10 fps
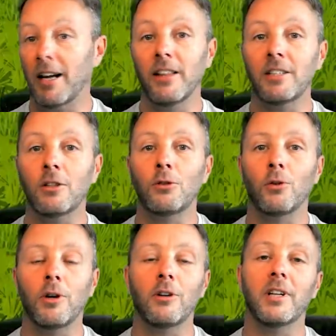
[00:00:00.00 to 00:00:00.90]
Now this
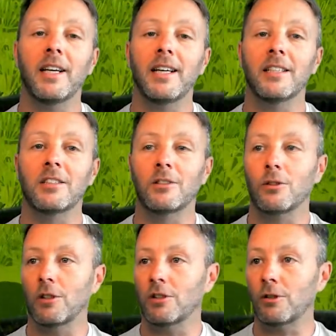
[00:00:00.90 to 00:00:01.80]
tutorial is
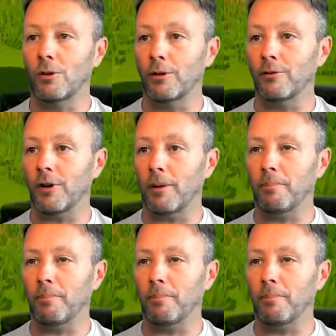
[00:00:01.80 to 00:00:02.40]
sort of a